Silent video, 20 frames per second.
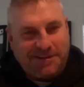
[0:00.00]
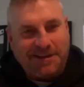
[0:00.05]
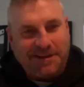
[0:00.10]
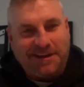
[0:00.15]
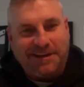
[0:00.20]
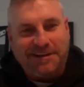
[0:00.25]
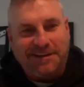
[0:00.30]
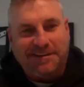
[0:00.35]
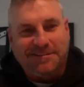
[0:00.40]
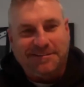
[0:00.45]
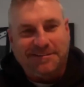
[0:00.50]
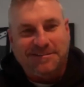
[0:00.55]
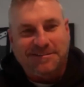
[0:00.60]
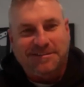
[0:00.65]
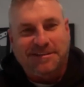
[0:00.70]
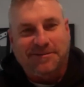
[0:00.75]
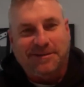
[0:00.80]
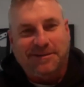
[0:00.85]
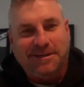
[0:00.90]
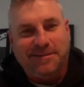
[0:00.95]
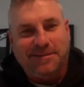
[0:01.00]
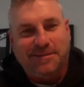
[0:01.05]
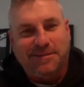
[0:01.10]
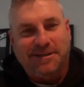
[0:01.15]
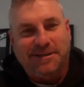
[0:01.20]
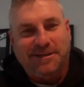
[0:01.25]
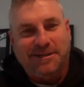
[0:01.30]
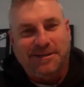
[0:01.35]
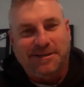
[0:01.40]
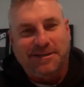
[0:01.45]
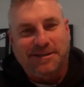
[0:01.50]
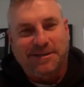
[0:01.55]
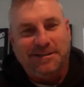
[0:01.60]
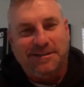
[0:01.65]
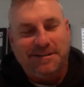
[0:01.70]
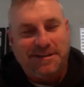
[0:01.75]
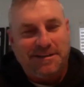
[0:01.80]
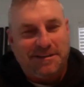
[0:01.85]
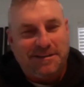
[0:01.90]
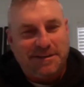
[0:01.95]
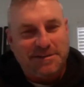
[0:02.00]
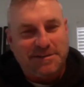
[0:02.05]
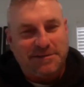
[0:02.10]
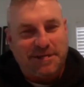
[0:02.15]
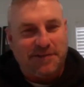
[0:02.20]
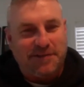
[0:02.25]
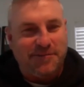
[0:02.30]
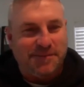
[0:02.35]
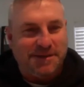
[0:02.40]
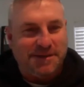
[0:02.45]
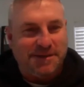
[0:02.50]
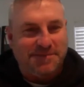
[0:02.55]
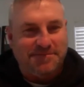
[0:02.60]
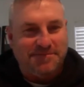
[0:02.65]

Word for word: G'day, Ellis. How are you, mate? Uh, thanks for having me.